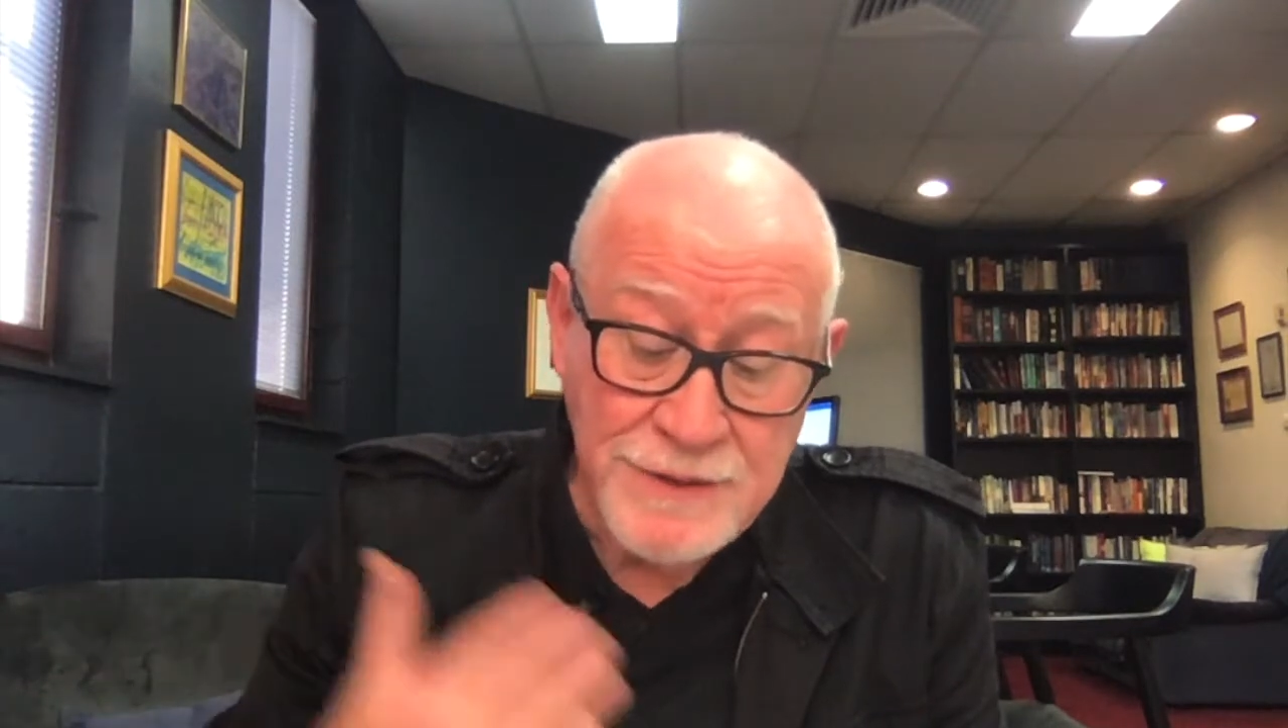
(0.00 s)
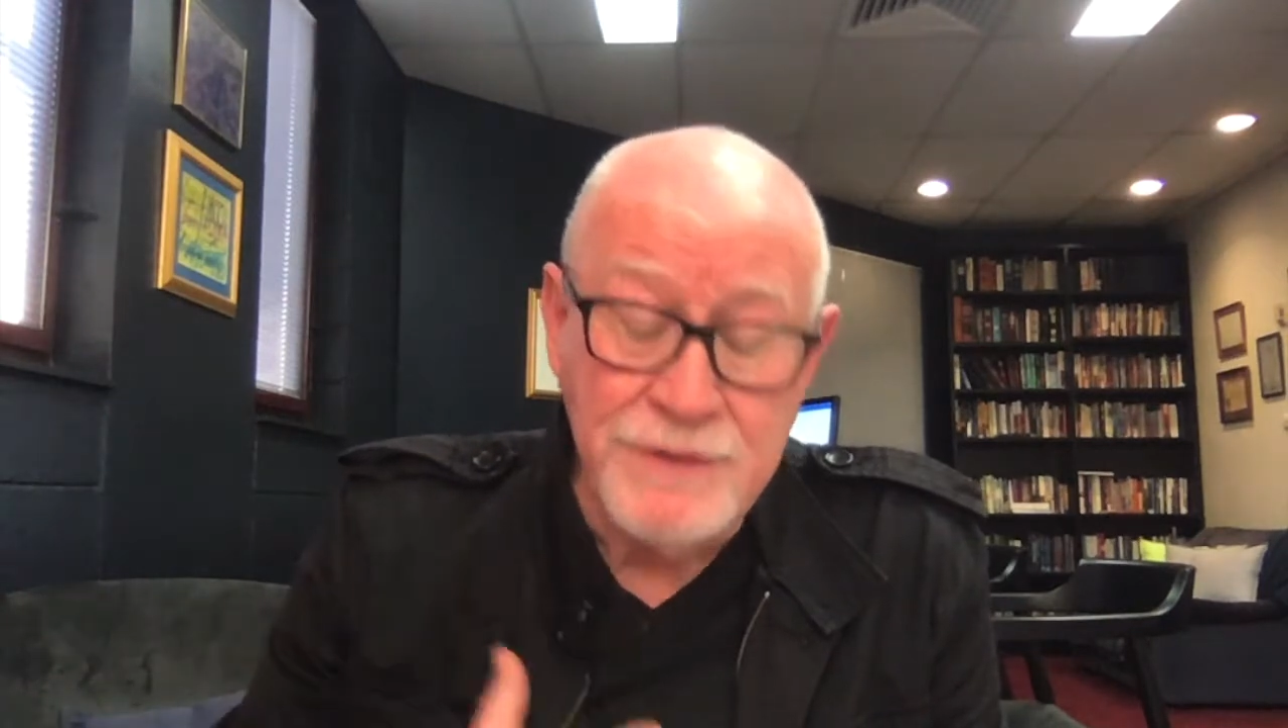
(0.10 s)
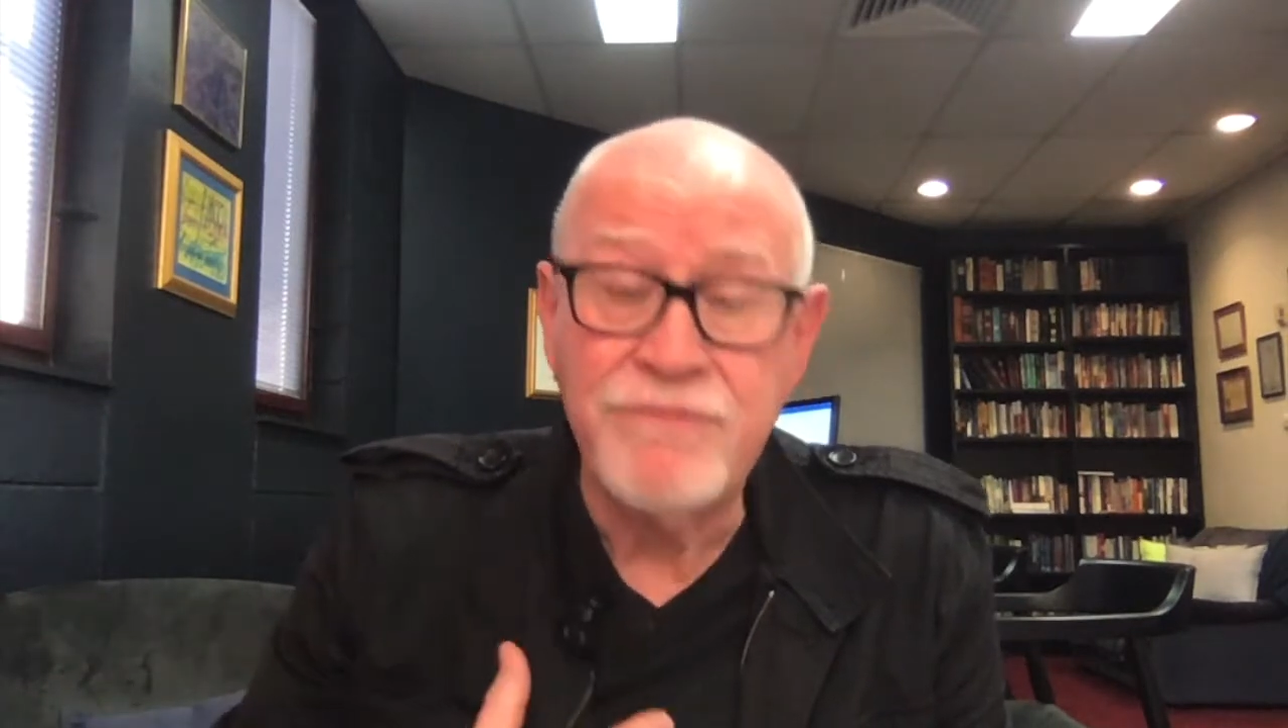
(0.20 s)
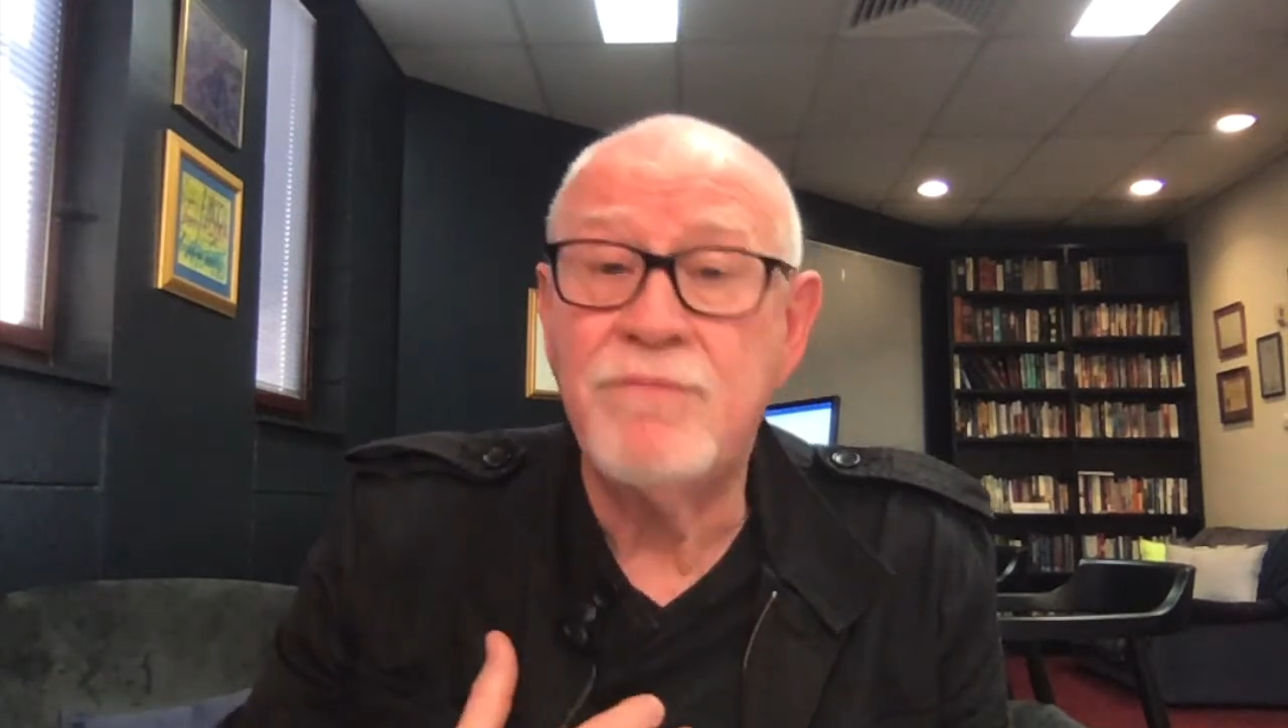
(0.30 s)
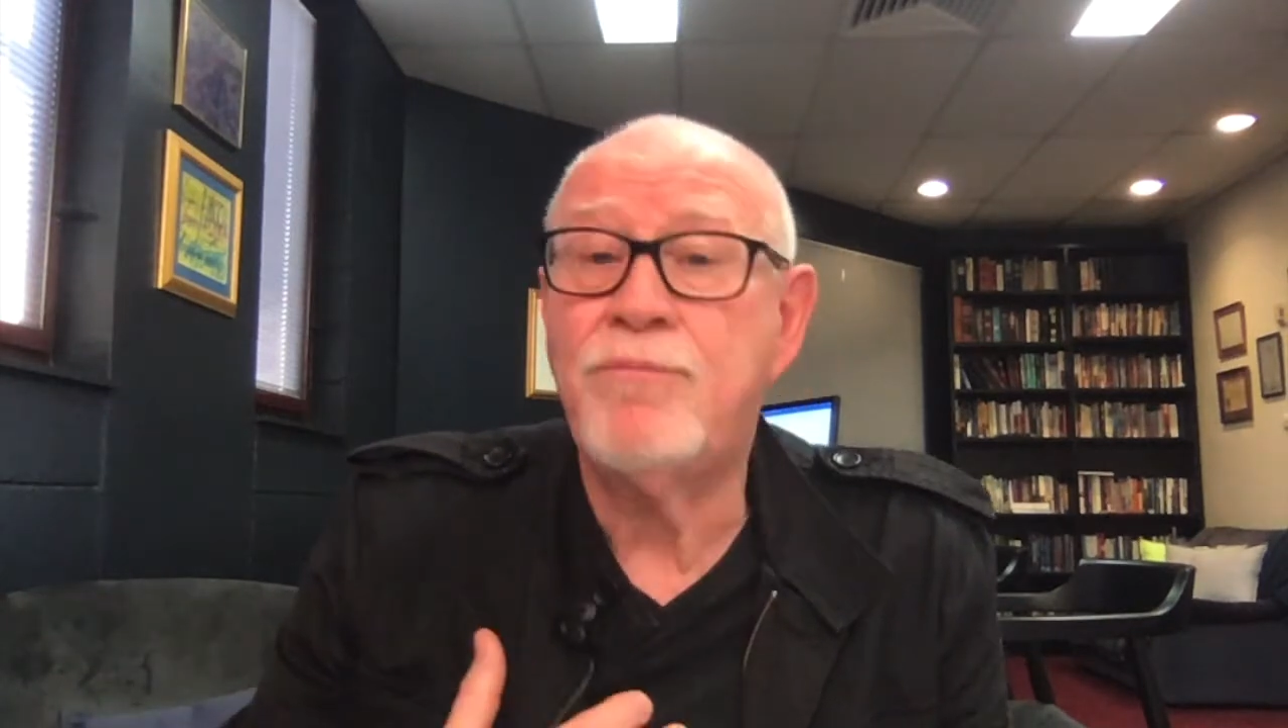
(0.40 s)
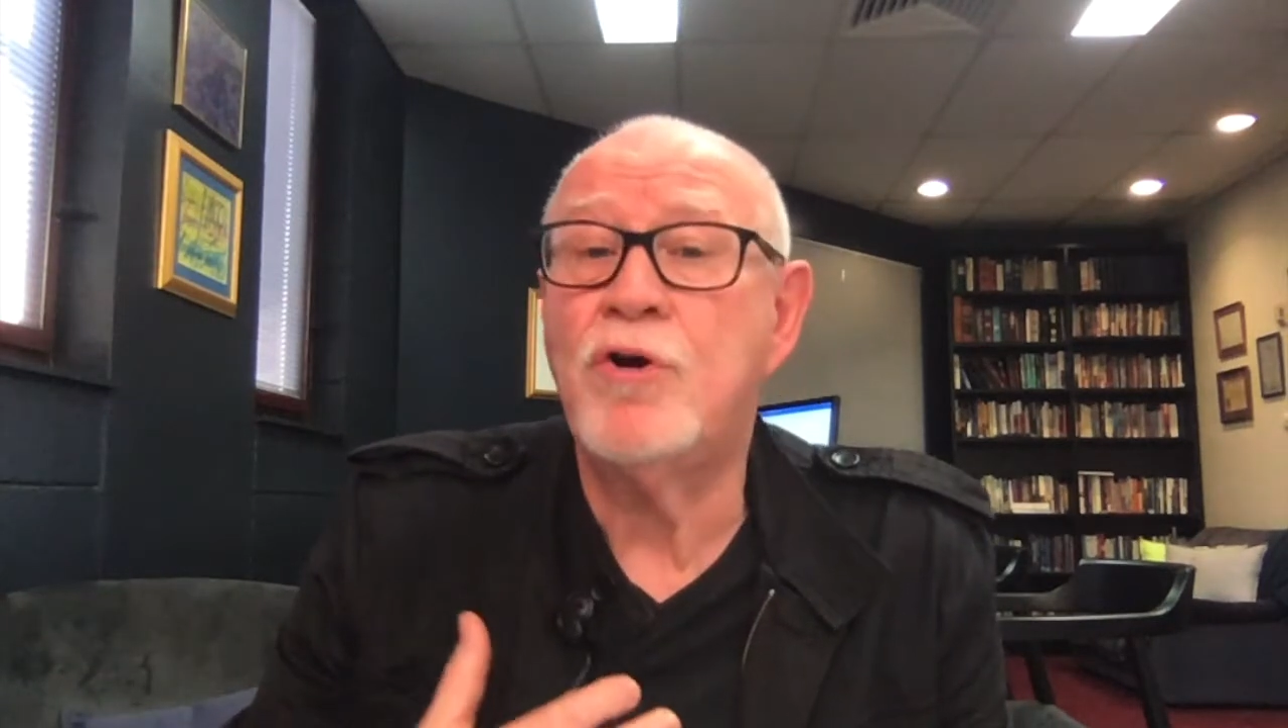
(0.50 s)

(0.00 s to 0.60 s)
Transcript: different